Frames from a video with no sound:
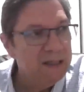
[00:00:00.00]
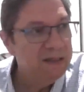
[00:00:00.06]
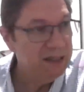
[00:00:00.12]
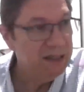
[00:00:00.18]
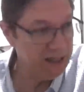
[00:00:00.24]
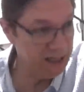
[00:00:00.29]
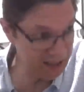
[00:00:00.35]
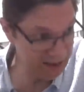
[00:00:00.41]

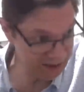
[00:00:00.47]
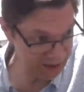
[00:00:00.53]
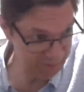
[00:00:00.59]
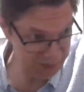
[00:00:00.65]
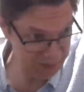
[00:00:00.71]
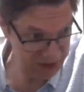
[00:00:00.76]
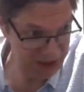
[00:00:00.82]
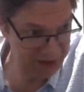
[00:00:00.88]
Denise,
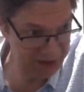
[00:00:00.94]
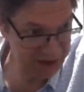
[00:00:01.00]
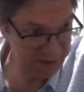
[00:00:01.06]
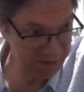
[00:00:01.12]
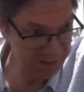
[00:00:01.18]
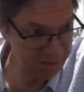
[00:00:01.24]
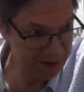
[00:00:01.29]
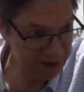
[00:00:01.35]

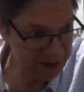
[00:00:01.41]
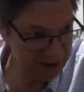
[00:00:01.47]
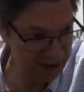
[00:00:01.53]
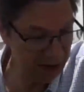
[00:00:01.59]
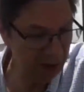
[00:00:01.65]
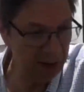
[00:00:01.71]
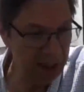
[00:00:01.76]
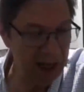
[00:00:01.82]
she's
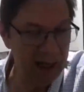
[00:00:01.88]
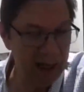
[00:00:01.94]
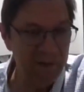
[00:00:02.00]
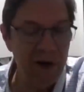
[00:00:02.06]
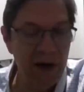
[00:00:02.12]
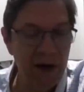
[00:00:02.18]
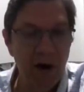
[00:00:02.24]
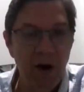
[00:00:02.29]
still
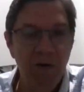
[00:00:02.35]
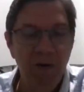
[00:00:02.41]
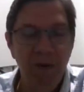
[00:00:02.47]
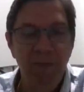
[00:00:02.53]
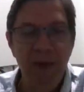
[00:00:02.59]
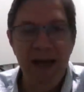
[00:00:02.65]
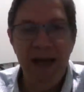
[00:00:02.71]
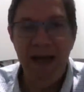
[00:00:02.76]
lying there on the
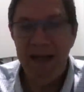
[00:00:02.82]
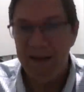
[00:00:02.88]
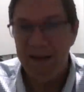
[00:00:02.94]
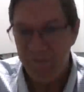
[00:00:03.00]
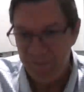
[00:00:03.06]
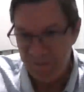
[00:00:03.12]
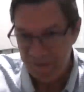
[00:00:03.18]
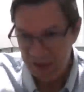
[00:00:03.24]
bed.
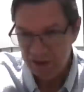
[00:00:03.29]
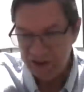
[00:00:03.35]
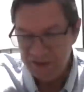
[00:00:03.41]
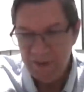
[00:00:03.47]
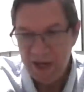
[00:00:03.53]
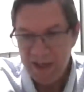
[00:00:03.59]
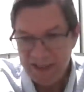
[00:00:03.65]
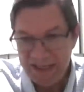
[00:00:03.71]
There's
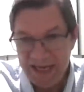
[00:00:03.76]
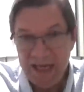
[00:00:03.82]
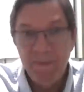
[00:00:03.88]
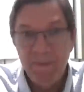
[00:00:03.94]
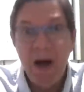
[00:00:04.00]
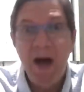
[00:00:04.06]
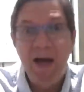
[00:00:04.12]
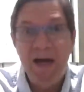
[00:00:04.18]
my
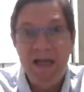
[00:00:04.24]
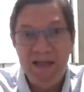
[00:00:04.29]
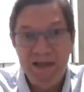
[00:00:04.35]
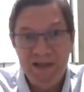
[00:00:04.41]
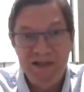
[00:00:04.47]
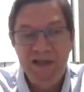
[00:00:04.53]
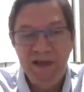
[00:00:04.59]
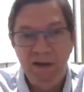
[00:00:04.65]
dead body
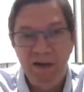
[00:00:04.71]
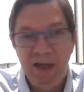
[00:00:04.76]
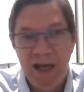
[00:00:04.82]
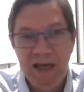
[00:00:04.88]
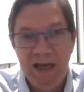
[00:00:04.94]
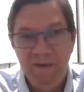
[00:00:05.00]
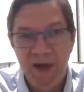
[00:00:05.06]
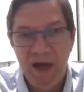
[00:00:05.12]
is still
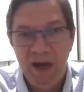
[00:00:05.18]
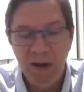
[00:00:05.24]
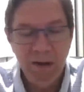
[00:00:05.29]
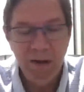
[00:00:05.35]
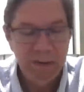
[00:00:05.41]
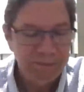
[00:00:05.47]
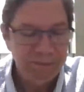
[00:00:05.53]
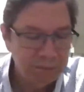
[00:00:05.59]
lying
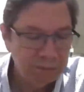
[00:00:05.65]
there.